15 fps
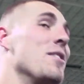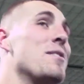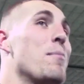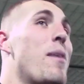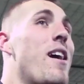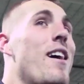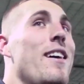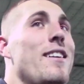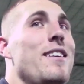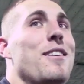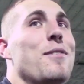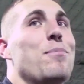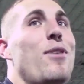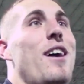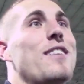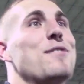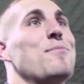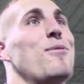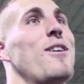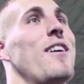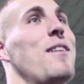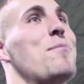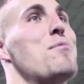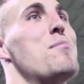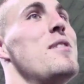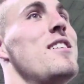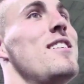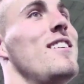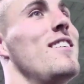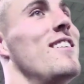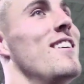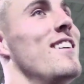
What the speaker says: It wasn't my idea. Braxton brought it up to me.